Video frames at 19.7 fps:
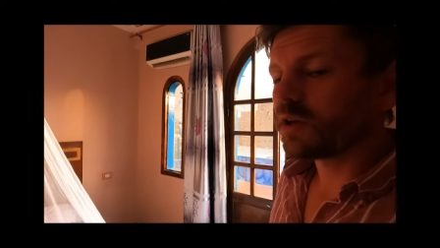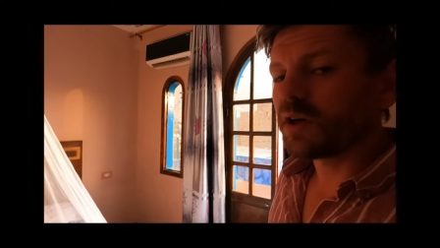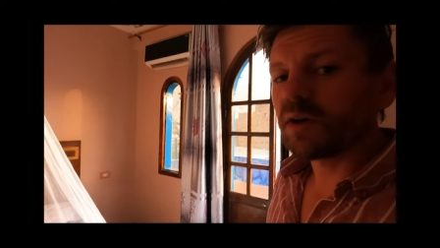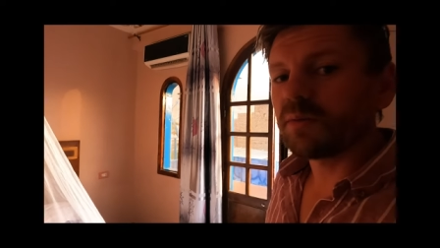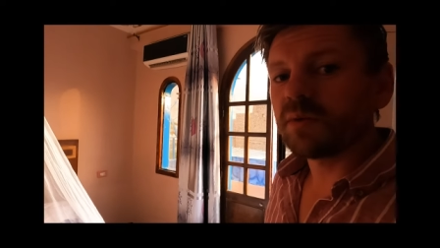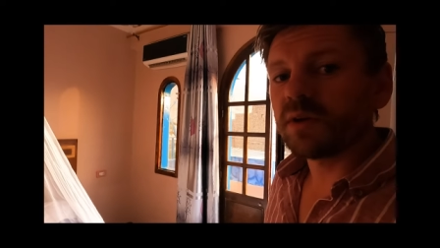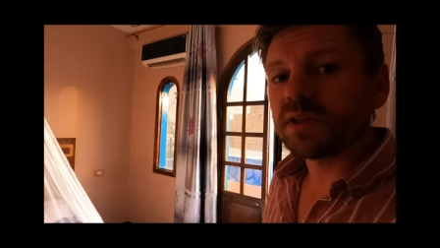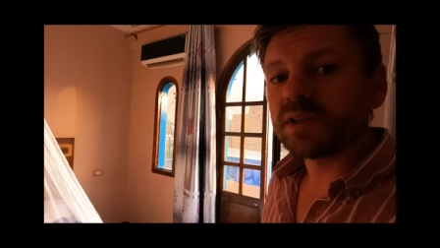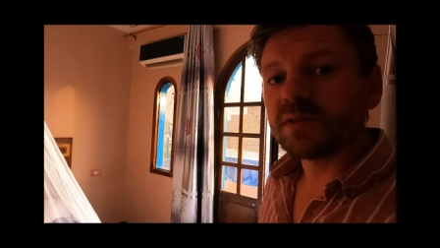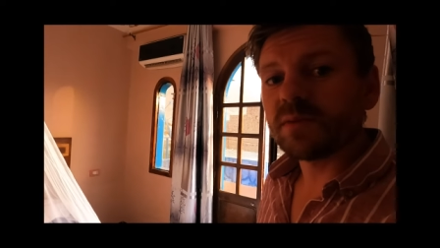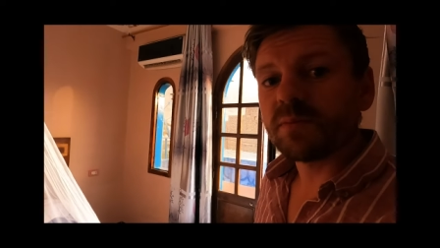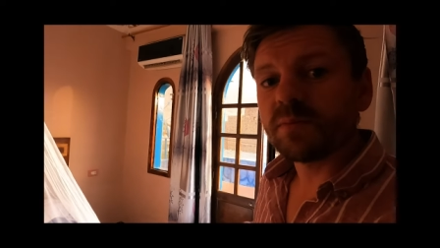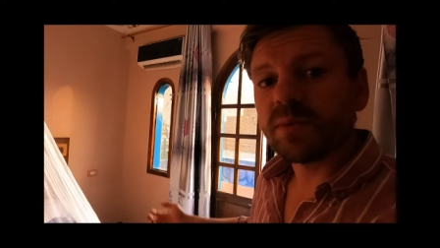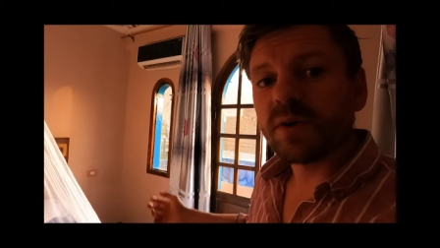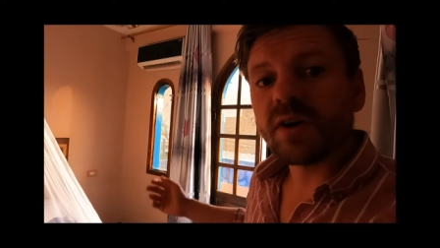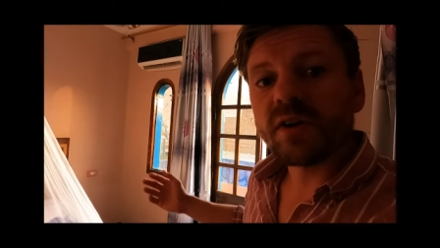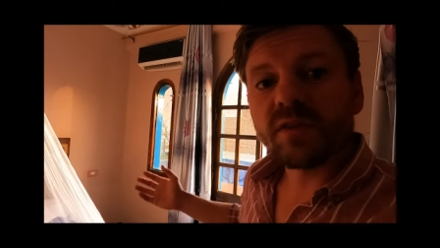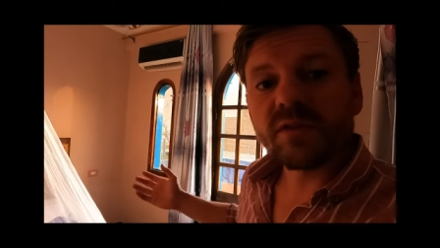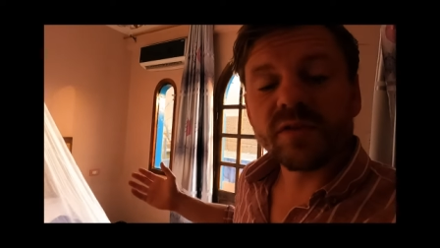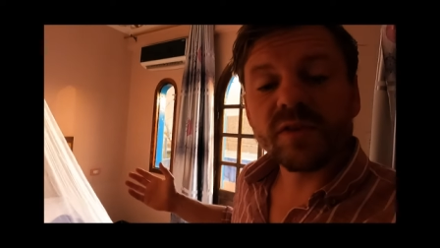Um, it's
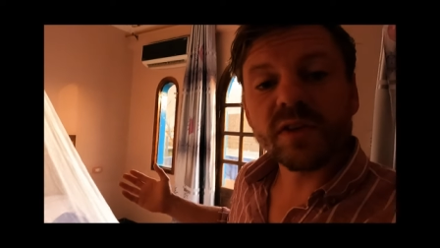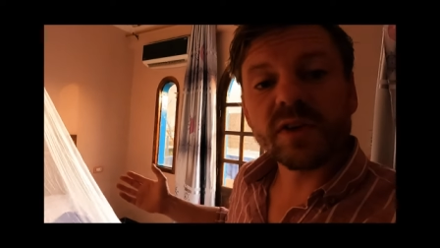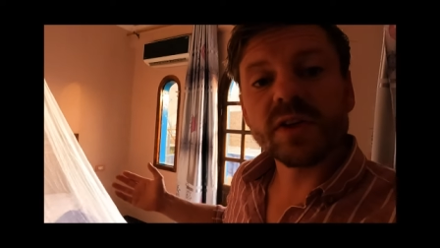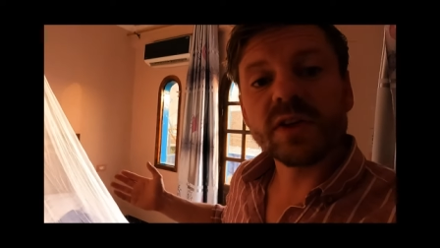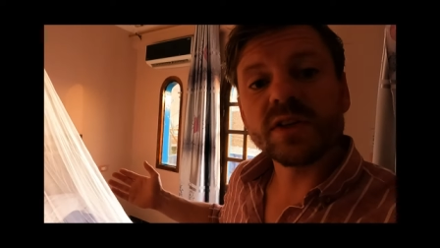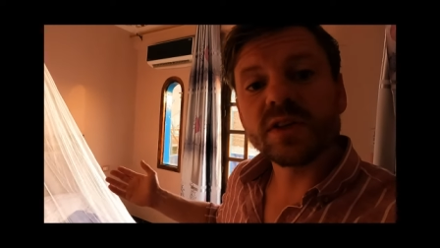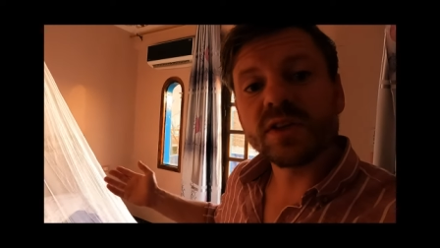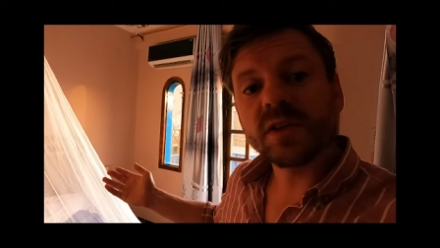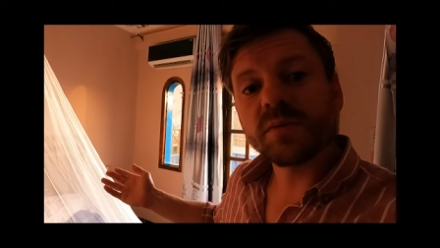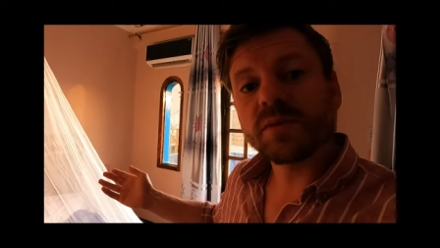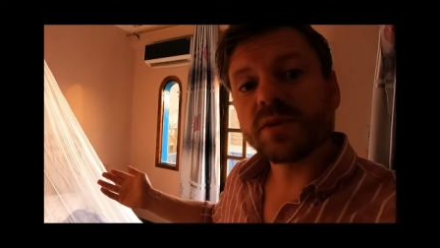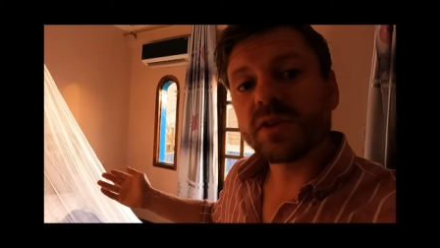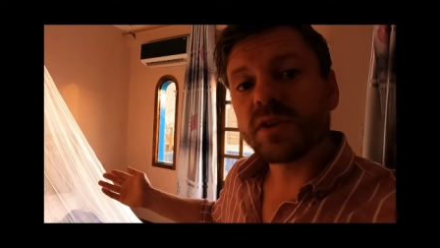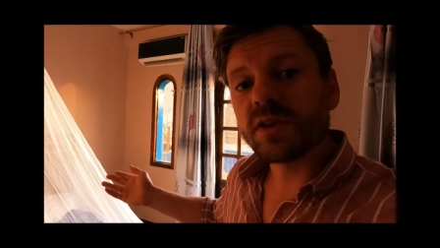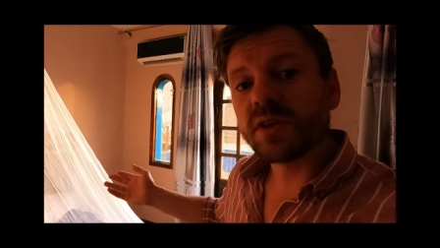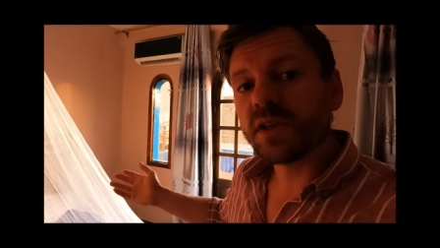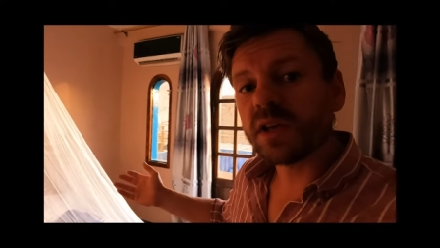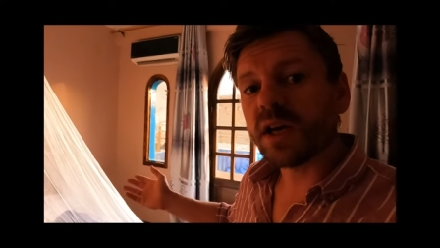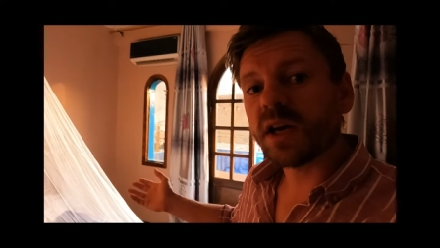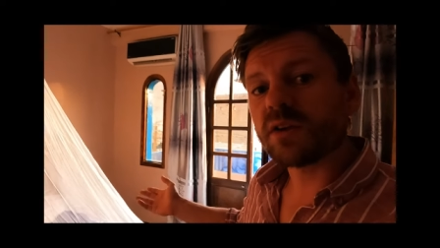above an Egyptian